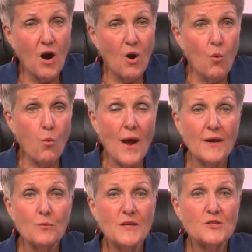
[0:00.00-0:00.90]

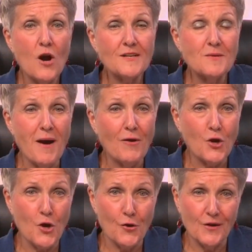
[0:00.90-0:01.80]
When we talked about
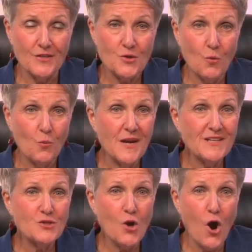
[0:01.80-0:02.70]
courage, we
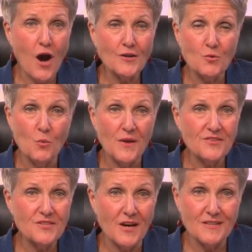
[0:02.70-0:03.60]
talked
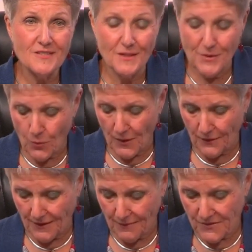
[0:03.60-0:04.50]
with Tycely
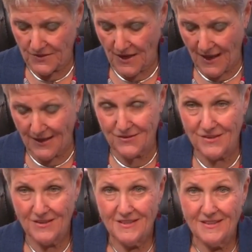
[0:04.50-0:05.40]
Williams, and
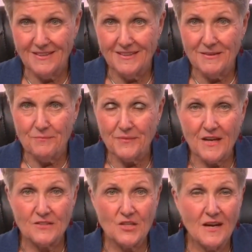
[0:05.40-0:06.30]

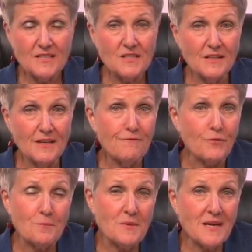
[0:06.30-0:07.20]
Tycely
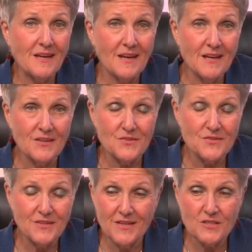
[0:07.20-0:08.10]
for me
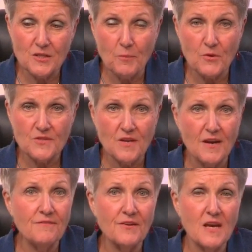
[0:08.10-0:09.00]
is the
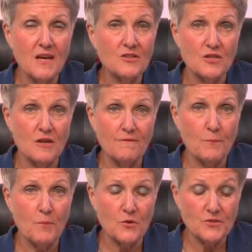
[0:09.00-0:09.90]
personification of a
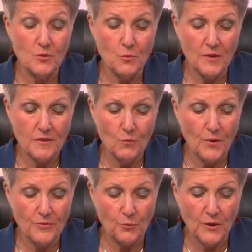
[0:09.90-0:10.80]
person
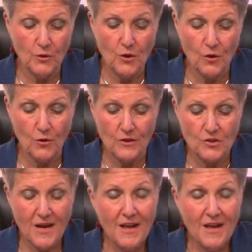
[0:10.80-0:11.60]
with real courage.